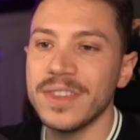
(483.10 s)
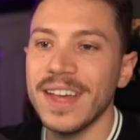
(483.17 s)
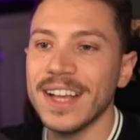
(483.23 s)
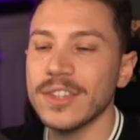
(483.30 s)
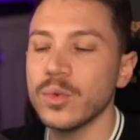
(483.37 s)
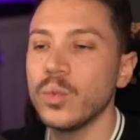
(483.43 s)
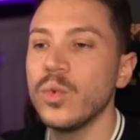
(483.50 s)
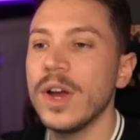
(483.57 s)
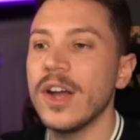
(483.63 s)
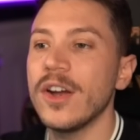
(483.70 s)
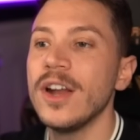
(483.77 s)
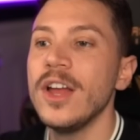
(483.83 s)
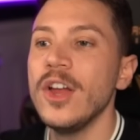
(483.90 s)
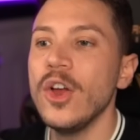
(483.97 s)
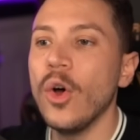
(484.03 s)
That's where
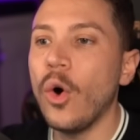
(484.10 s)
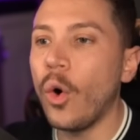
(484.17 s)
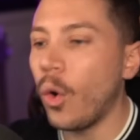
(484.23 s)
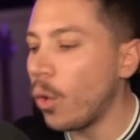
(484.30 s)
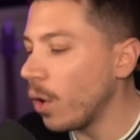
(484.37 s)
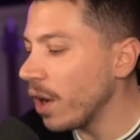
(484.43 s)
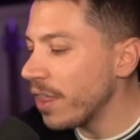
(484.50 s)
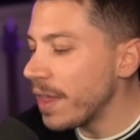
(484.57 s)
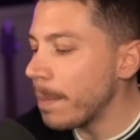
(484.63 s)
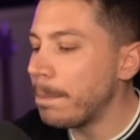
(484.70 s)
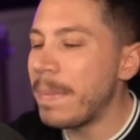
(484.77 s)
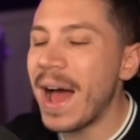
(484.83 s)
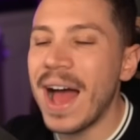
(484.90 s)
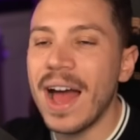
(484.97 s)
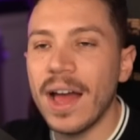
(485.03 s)
all the
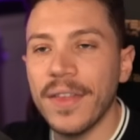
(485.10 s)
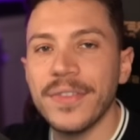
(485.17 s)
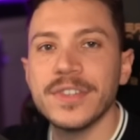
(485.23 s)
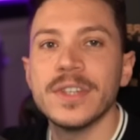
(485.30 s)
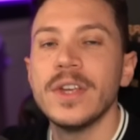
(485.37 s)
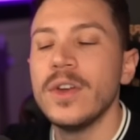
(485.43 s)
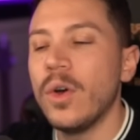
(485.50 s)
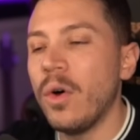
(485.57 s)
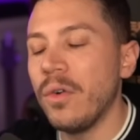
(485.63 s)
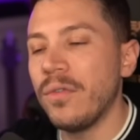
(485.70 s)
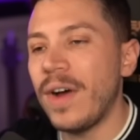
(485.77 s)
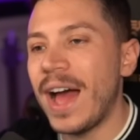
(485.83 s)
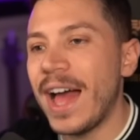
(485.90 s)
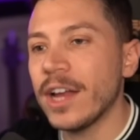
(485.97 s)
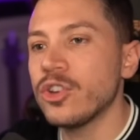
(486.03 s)
paths of
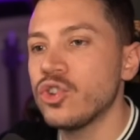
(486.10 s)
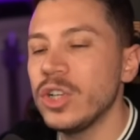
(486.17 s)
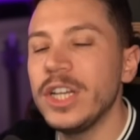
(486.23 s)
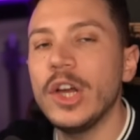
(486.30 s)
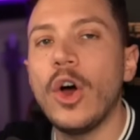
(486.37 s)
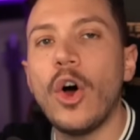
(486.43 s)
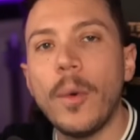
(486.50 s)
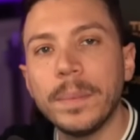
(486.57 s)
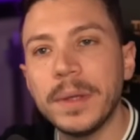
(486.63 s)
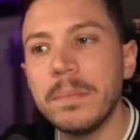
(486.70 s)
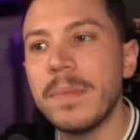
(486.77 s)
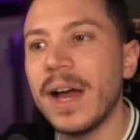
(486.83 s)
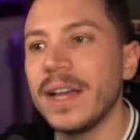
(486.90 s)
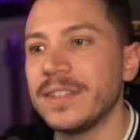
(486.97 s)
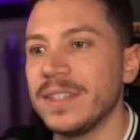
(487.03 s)
actually
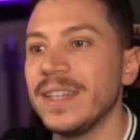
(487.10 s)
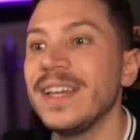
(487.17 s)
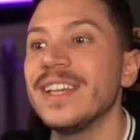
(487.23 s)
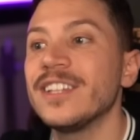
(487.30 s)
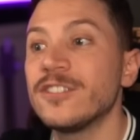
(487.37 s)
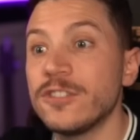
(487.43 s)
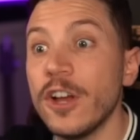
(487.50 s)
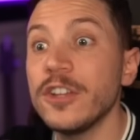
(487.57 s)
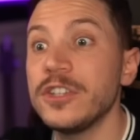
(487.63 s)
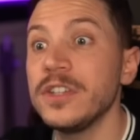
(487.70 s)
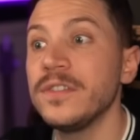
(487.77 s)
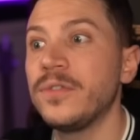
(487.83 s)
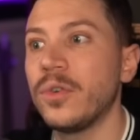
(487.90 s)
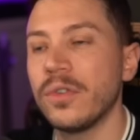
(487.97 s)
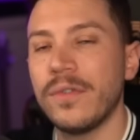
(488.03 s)
optimizing, searching
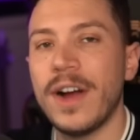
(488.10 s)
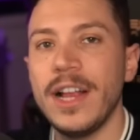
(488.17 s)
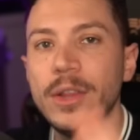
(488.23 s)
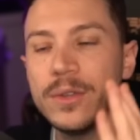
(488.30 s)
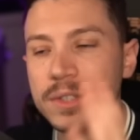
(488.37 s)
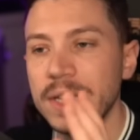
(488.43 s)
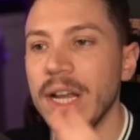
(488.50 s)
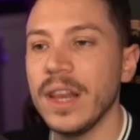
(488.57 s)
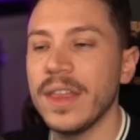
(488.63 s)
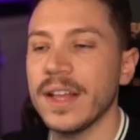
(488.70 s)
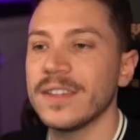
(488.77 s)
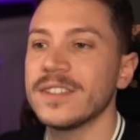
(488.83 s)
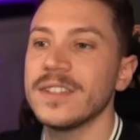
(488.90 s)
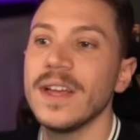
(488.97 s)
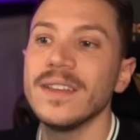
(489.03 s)
for values in
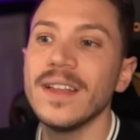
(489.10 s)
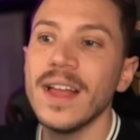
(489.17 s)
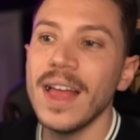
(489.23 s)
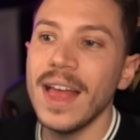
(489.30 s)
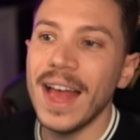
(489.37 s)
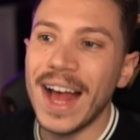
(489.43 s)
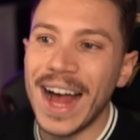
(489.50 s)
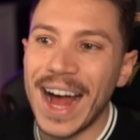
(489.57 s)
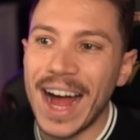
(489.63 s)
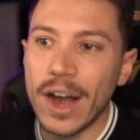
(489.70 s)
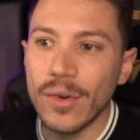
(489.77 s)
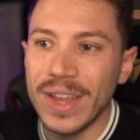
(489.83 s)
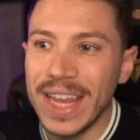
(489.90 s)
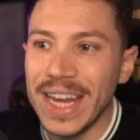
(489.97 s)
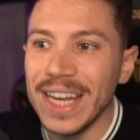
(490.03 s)
that set
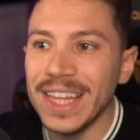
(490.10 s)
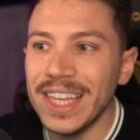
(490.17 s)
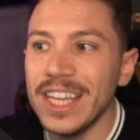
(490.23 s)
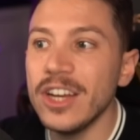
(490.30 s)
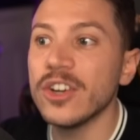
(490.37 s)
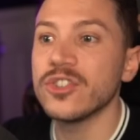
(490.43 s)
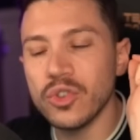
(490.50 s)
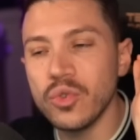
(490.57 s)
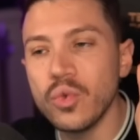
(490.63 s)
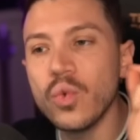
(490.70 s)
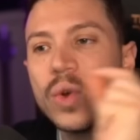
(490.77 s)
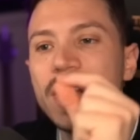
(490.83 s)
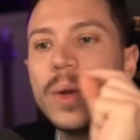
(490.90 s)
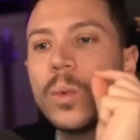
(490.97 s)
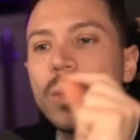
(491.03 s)
are in here. So you
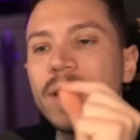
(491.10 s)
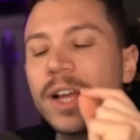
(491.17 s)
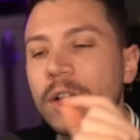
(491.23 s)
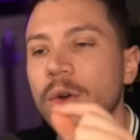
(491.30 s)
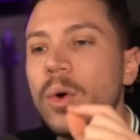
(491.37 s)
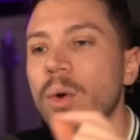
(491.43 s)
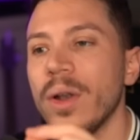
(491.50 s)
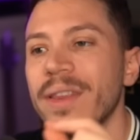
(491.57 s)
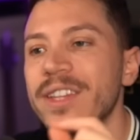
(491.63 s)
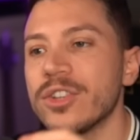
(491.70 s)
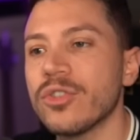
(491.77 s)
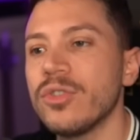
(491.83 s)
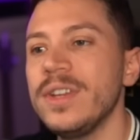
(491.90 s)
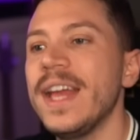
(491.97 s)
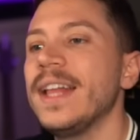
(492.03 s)
really want to call this
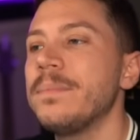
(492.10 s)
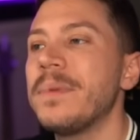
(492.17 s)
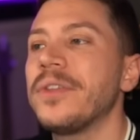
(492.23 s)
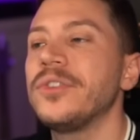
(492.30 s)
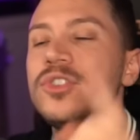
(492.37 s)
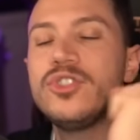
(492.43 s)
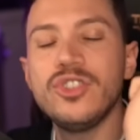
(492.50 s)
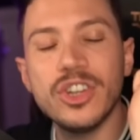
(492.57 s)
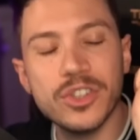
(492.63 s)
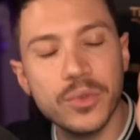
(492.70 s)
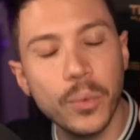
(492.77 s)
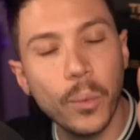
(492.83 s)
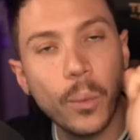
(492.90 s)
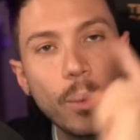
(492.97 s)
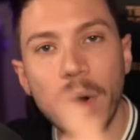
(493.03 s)
create method just
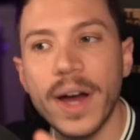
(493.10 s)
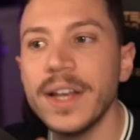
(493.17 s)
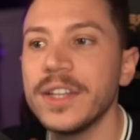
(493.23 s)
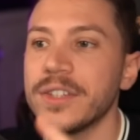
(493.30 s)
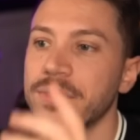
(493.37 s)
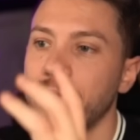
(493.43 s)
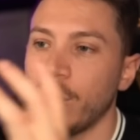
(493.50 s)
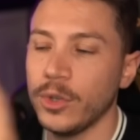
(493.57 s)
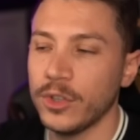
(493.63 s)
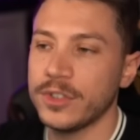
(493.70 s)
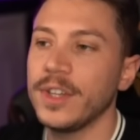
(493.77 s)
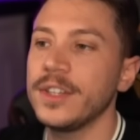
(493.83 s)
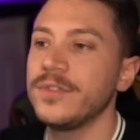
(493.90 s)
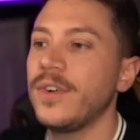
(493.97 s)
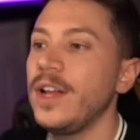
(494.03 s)
once for your
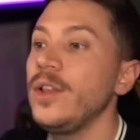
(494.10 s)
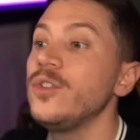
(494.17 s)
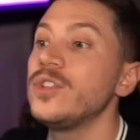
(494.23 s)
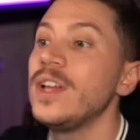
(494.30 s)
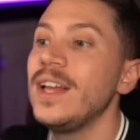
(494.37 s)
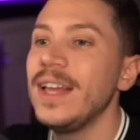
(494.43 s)
search values